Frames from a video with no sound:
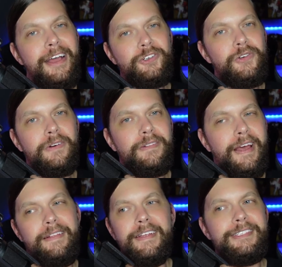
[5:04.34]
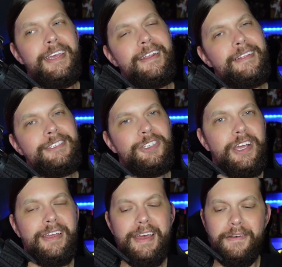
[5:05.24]
sure, like let's get it, let's
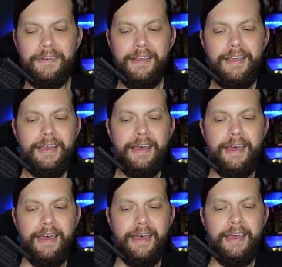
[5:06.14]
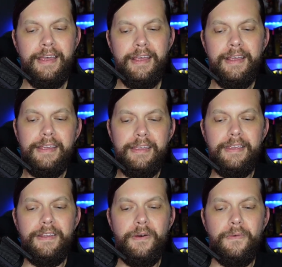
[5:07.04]
check it out. Uh,
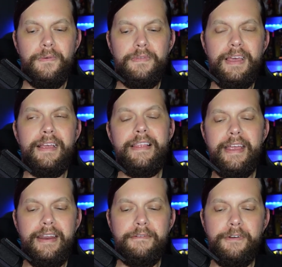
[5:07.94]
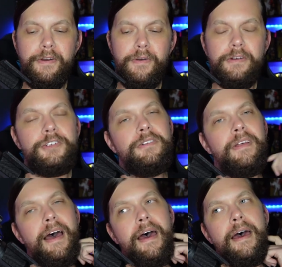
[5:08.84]
you know they they never
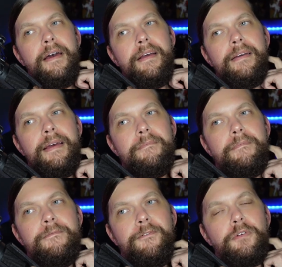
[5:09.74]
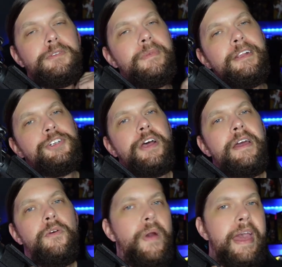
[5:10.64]
uh, forced me to shy
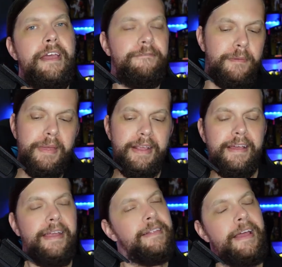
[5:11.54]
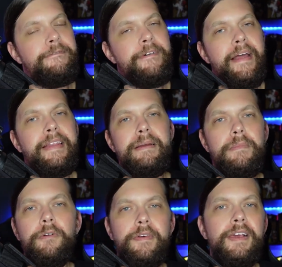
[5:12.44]
away from any kind of like violent
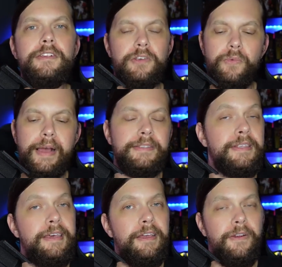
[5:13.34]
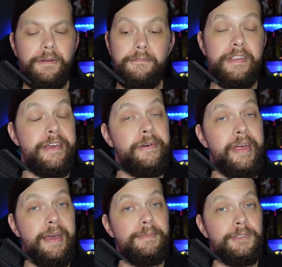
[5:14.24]
movies or wrestling or video
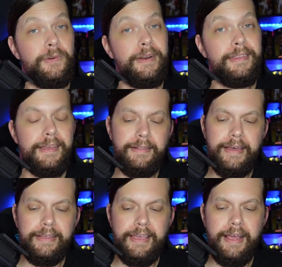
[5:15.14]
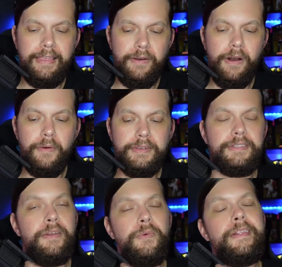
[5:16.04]
games or anything like that. They were
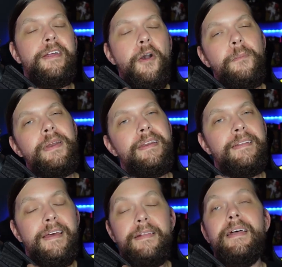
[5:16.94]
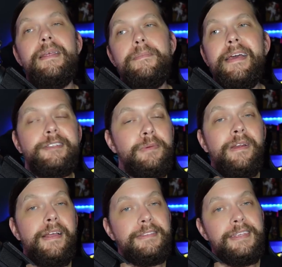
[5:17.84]
always like really open to letting me
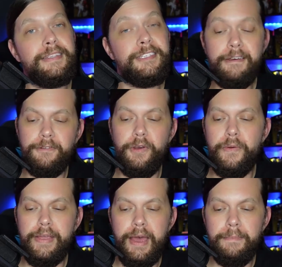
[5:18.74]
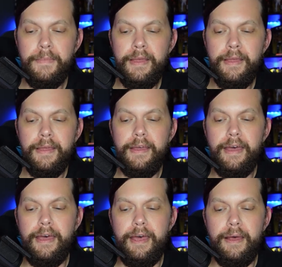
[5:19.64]
experience that stuff growing up.
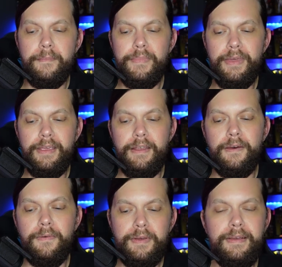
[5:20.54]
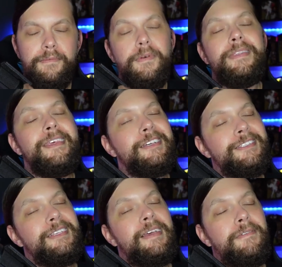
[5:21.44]
Um, you know, with the
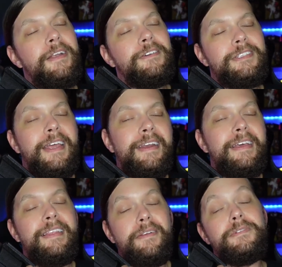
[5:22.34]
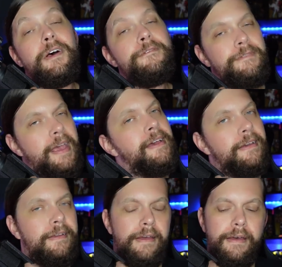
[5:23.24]
understanding that it was all fake,
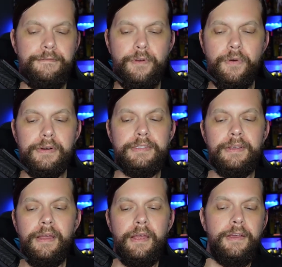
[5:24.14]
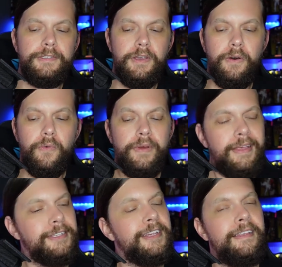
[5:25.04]
uh, of course. So when
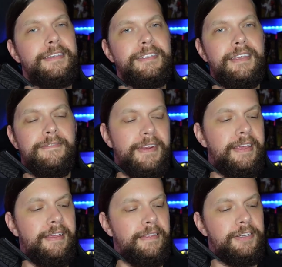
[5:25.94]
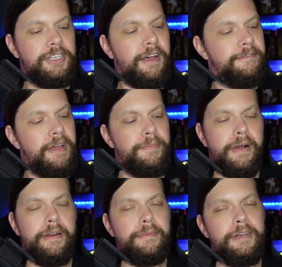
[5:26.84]
they saw this DVD on the shelf and I
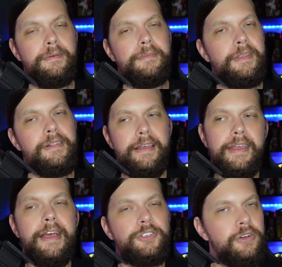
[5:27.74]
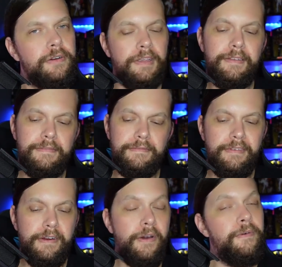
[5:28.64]
brought up to them, they're like, "Yeah, sure. They,
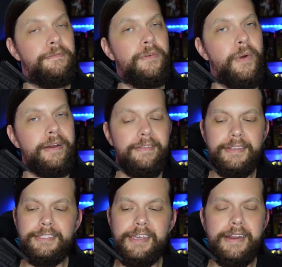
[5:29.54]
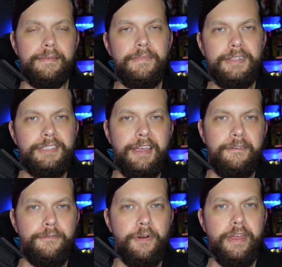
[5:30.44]
you know, if you want it, let's get it. Let's get
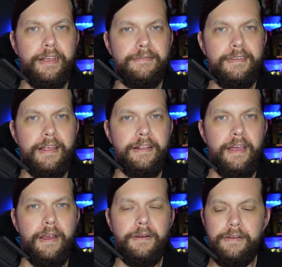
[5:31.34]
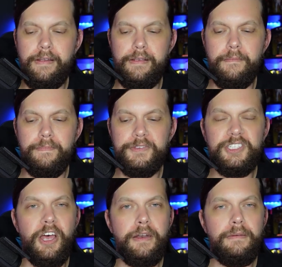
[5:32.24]
it for you, yeah, there,
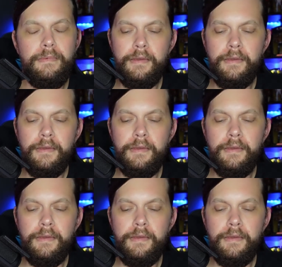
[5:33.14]
son."